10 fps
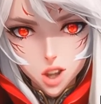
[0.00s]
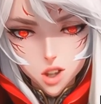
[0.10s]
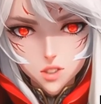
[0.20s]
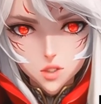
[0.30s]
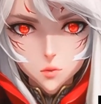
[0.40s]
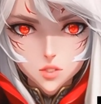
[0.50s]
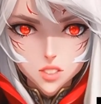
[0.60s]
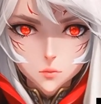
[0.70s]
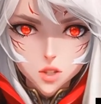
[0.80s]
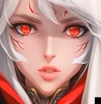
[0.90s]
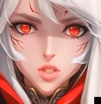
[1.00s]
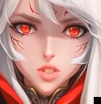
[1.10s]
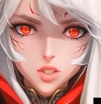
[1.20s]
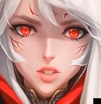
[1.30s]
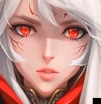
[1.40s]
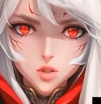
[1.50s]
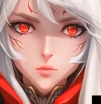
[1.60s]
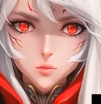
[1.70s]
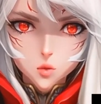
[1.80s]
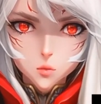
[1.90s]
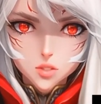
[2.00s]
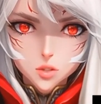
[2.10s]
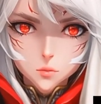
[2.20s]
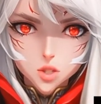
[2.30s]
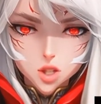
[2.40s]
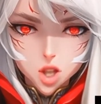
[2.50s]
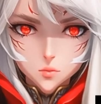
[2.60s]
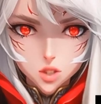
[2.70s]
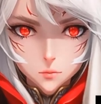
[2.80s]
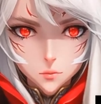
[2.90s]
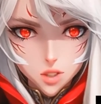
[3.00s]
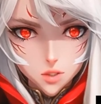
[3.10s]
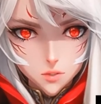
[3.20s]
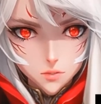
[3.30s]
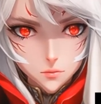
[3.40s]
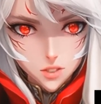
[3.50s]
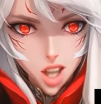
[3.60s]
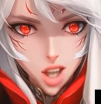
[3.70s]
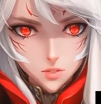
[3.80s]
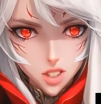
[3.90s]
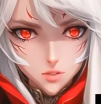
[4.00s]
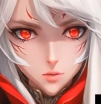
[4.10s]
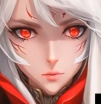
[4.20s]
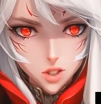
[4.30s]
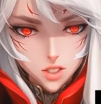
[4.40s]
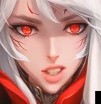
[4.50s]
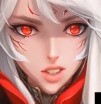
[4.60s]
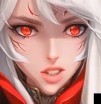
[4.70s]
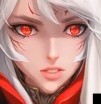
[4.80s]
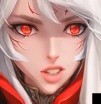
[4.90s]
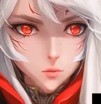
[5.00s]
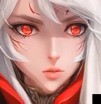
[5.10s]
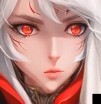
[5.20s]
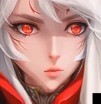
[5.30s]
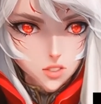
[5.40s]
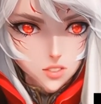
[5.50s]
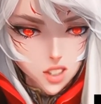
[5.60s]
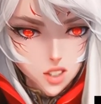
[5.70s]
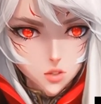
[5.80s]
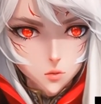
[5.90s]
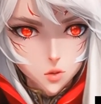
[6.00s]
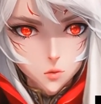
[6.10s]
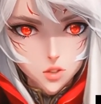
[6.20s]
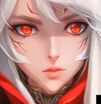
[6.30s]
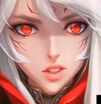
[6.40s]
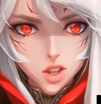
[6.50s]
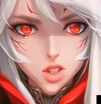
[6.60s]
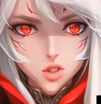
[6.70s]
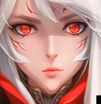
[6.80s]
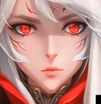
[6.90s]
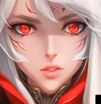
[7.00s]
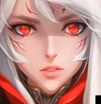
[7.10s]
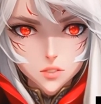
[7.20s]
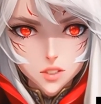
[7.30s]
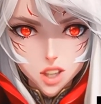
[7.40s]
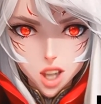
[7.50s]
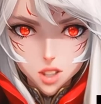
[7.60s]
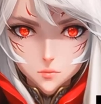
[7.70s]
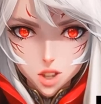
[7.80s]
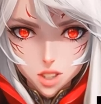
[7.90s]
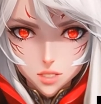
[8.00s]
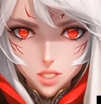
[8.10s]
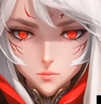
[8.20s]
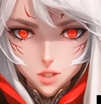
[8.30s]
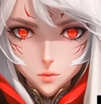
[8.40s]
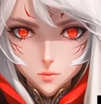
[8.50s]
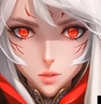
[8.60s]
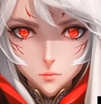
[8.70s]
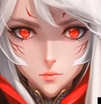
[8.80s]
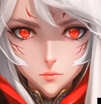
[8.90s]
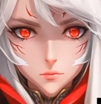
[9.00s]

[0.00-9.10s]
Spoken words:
On close inspection, their food was something covered in metal, evident from the clanking sound that resonated through. Humans! I finally found them!